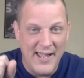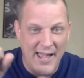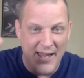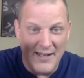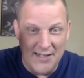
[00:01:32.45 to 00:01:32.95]

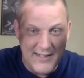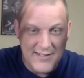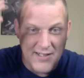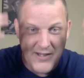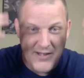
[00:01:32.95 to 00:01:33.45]
And he's
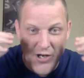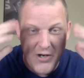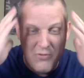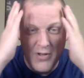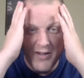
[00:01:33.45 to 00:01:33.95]
sitting
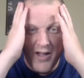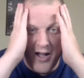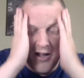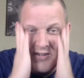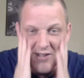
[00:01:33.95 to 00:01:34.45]
there with
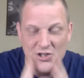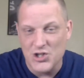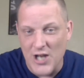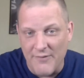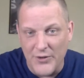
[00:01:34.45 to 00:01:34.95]
all
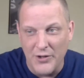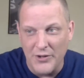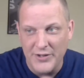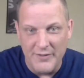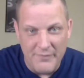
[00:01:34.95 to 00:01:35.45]

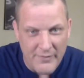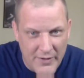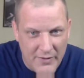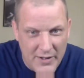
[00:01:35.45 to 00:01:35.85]
disheveled and